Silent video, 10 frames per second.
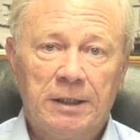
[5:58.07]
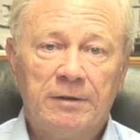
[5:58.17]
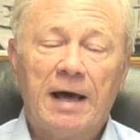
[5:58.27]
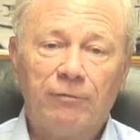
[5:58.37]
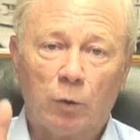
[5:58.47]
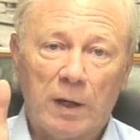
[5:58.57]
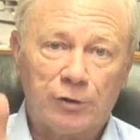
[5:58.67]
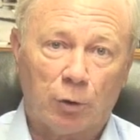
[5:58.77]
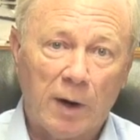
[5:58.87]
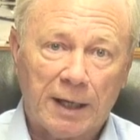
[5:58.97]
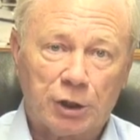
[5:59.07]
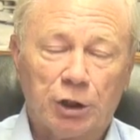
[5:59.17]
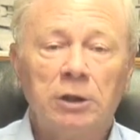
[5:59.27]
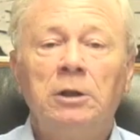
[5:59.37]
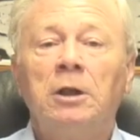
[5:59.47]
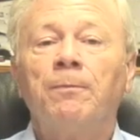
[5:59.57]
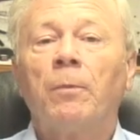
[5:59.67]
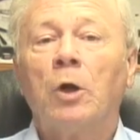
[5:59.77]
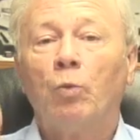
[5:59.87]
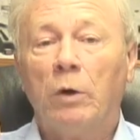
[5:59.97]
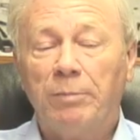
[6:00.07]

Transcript: that the resurrection would